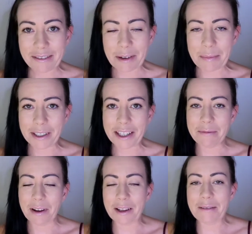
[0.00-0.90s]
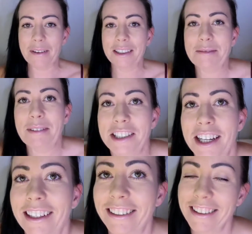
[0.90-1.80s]
everybody, welcome back to my
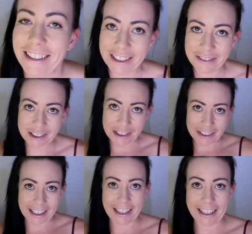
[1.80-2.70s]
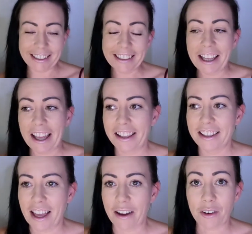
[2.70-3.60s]
channel. Thanks for tuning in.
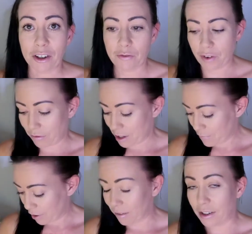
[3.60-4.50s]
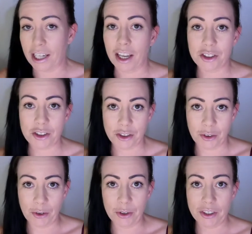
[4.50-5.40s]
I've got a very
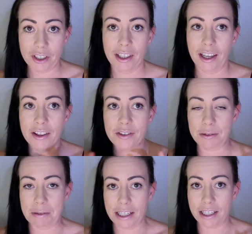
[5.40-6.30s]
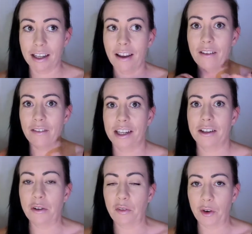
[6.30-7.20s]
short and sweet
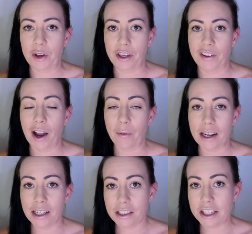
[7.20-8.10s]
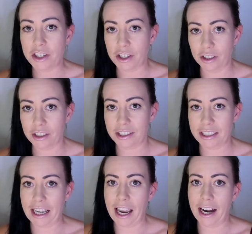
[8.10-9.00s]
video for you. I went into
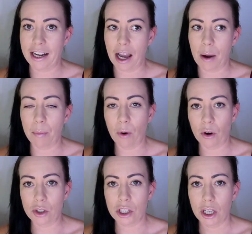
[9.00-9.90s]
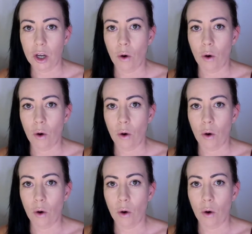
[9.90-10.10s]
Dusk and I bought